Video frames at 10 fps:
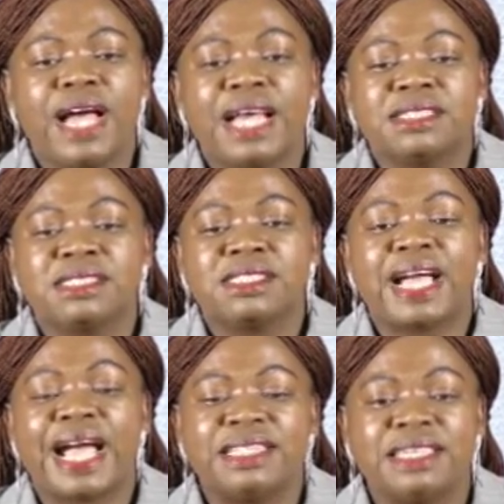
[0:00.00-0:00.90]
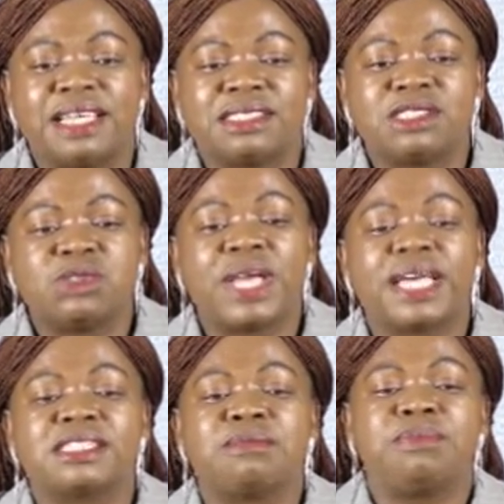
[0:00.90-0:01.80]
asked candidates to
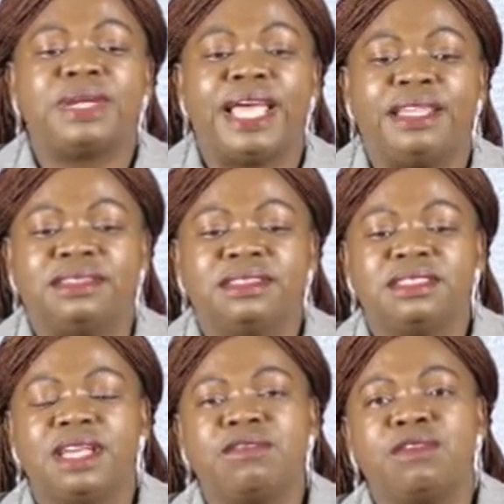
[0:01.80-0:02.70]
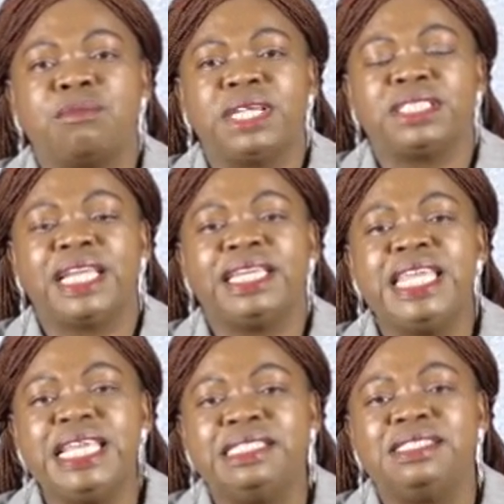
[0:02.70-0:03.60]
explain the information
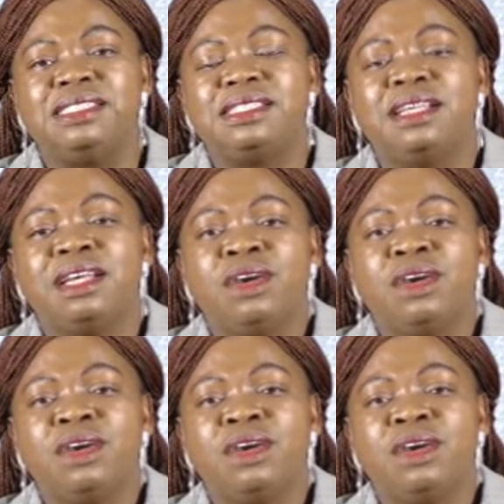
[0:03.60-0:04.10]
needs